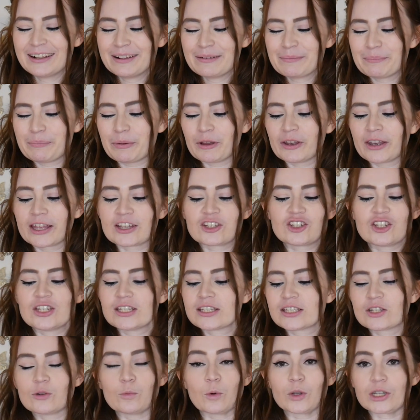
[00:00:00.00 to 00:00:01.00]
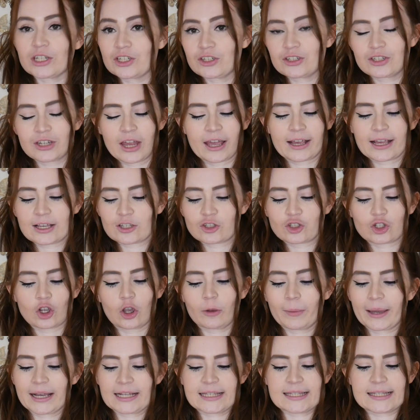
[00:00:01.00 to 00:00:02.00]
But like she still wanted, I guess, to go
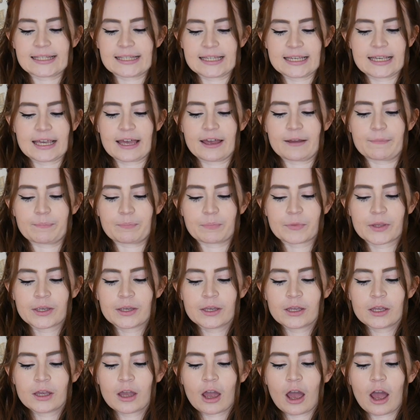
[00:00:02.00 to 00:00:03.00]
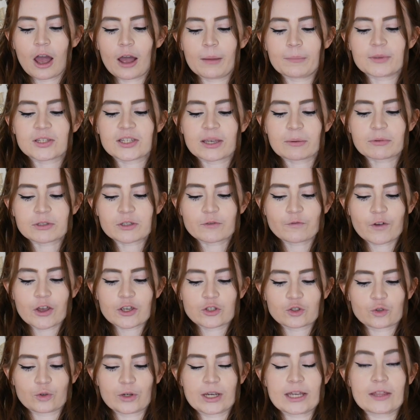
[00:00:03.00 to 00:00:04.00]
back and see him. So that was the
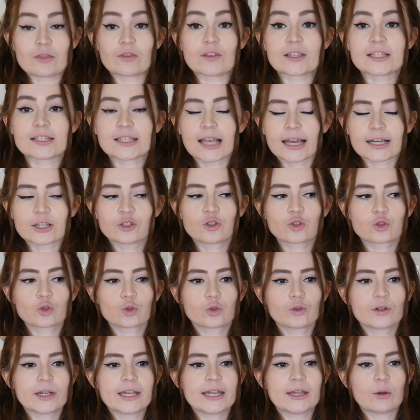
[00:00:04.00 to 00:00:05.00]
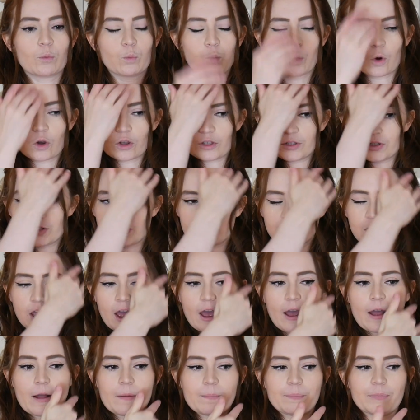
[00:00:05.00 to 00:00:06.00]
first story. The second story was
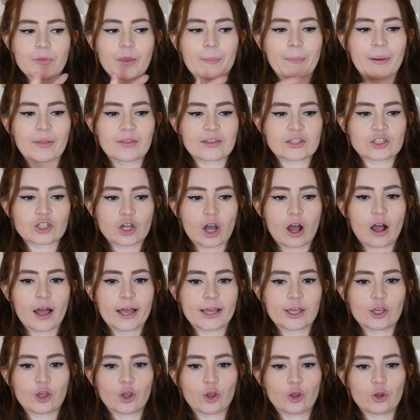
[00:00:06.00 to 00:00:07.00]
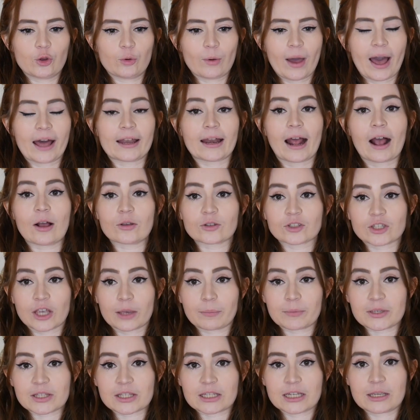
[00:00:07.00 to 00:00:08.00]
about this guy who had
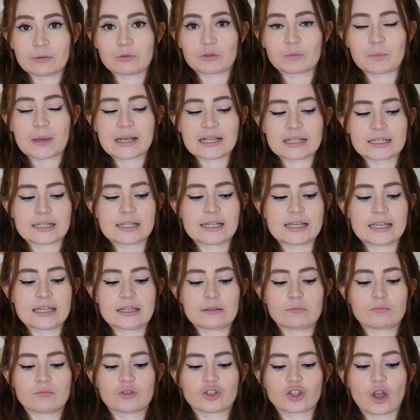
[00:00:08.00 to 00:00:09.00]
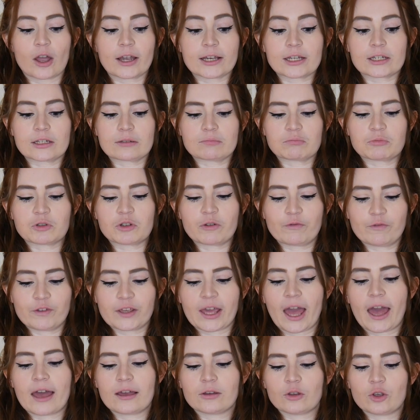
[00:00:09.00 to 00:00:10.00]
Alzheimer's and he was basically starting to
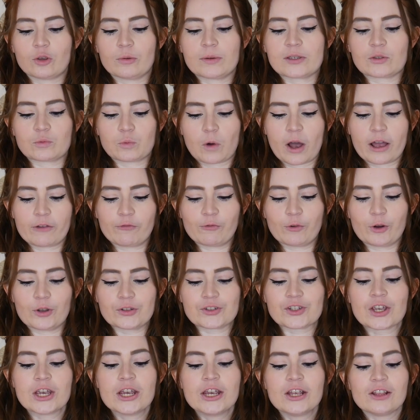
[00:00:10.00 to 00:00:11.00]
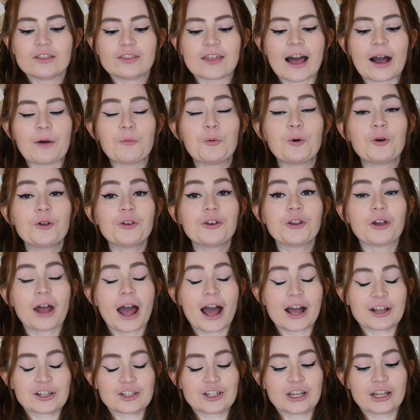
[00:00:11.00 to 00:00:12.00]
forget who his wife was. That one
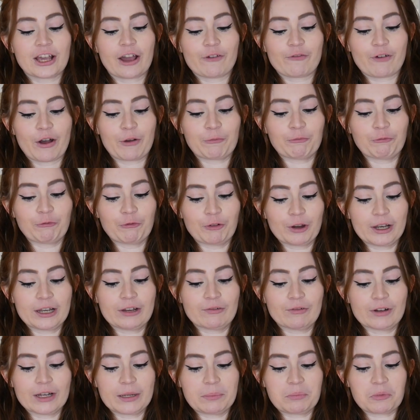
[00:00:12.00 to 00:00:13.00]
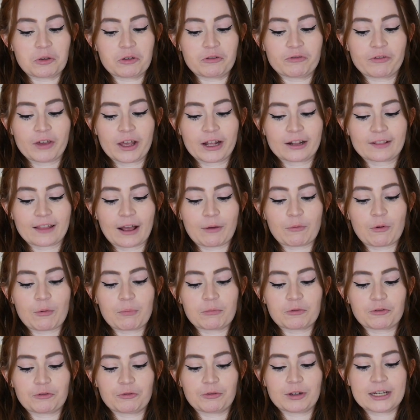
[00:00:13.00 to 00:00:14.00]
actually I found really, really moving. That one
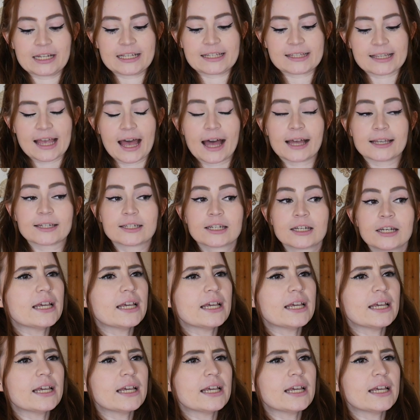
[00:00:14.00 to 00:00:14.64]
was really sad.